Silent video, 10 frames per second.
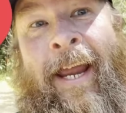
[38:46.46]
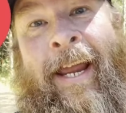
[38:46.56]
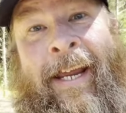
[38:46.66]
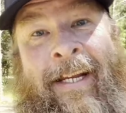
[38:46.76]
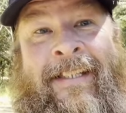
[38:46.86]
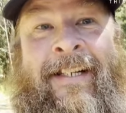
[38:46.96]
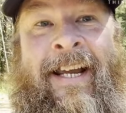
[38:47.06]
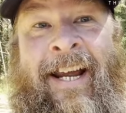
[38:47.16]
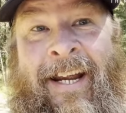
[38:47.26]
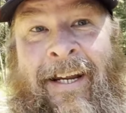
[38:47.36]
and
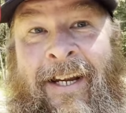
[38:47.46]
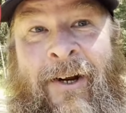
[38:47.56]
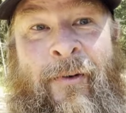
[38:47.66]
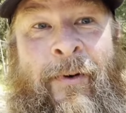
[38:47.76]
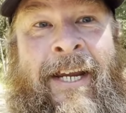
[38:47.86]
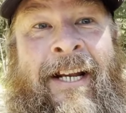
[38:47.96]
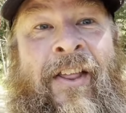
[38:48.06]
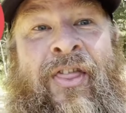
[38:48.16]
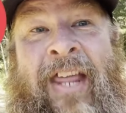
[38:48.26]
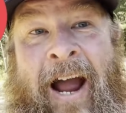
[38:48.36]
today we hit
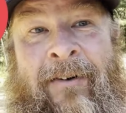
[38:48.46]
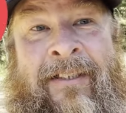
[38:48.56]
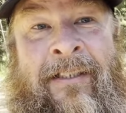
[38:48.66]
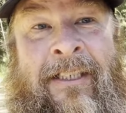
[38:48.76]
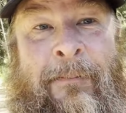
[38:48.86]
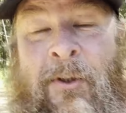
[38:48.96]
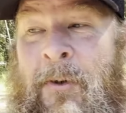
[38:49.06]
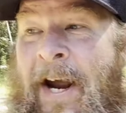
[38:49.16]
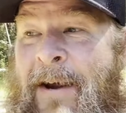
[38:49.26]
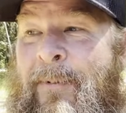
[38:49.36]
1,000
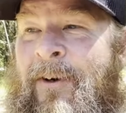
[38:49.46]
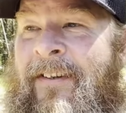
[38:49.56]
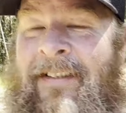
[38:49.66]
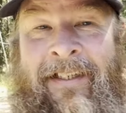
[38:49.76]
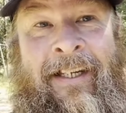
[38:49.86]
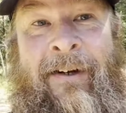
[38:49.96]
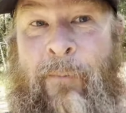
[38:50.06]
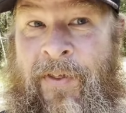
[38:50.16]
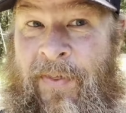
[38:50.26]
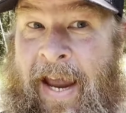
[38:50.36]
subscribers.
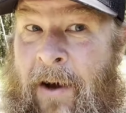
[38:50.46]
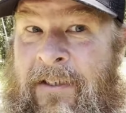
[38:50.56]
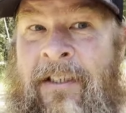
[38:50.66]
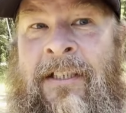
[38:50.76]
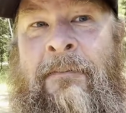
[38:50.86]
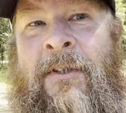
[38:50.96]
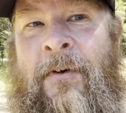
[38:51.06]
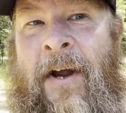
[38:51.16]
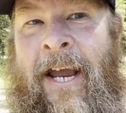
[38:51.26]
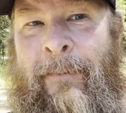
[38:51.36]
1,000
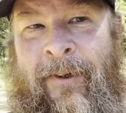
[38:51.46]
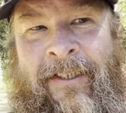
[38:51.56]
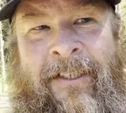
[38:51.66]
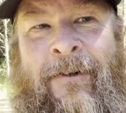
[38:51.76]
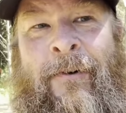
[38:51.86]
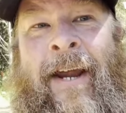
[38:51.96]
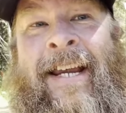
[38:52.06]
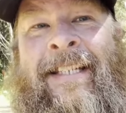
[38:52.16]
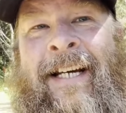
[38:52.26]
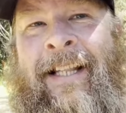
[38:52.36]
subscribers. It's
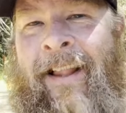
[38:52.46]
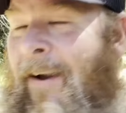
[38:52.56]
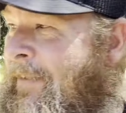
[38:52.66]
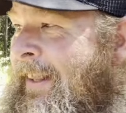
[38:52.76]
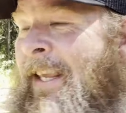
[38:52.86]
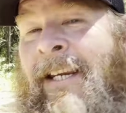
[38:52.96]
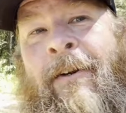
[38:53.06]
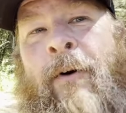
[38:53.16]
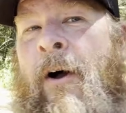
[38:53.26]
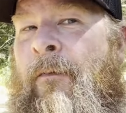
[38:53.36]
crazy. I love it. Thank
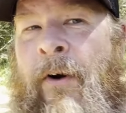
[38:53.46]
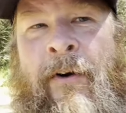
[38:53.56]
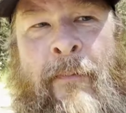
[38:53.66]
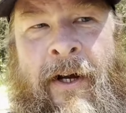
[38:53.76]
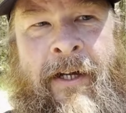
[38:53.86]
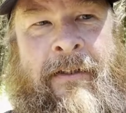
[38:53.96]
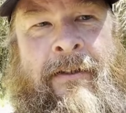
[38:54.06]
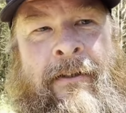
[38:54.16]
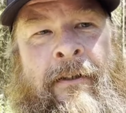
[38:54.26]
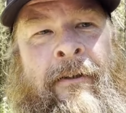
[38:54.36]
you all very much.